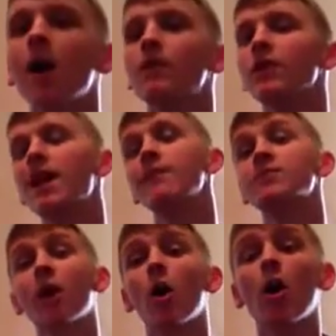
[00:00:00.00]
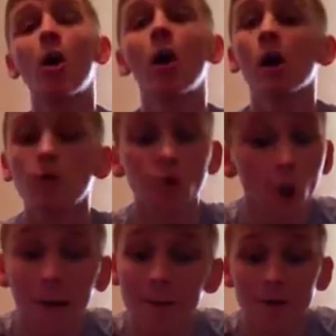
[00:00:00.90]
The names are
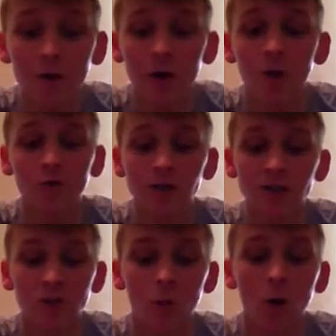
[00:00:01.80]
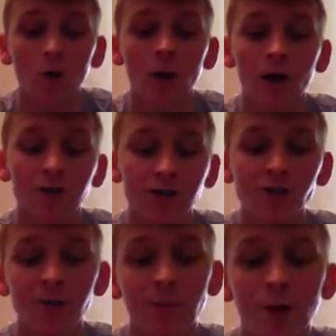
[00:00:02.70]
Noam Dar, Rich Swann,
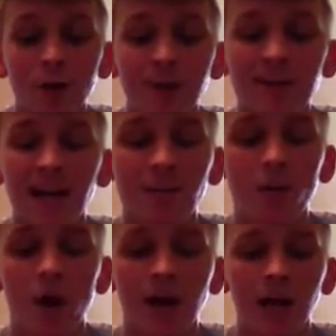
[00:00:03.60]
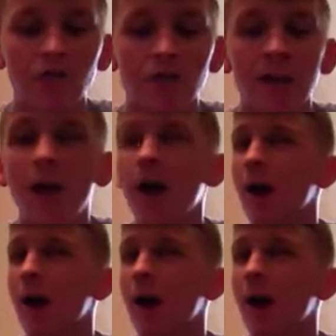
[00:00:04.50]
TJ Perkins, and Brian Kendrick.